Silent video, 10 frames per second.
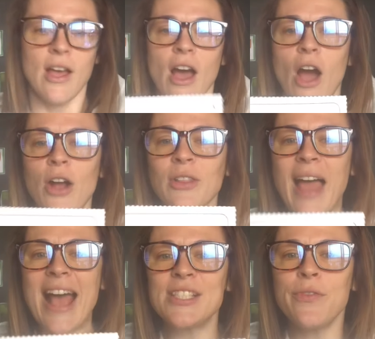Our
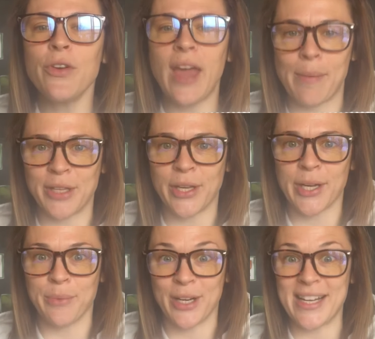last
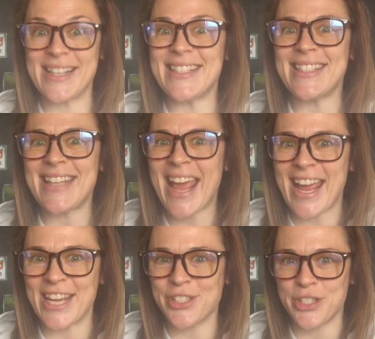vocabulary word is
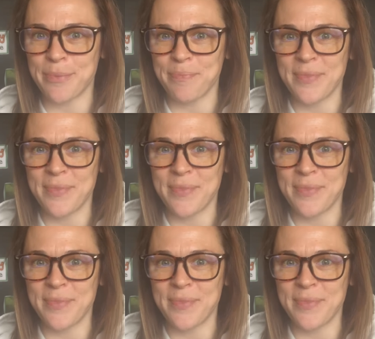stage.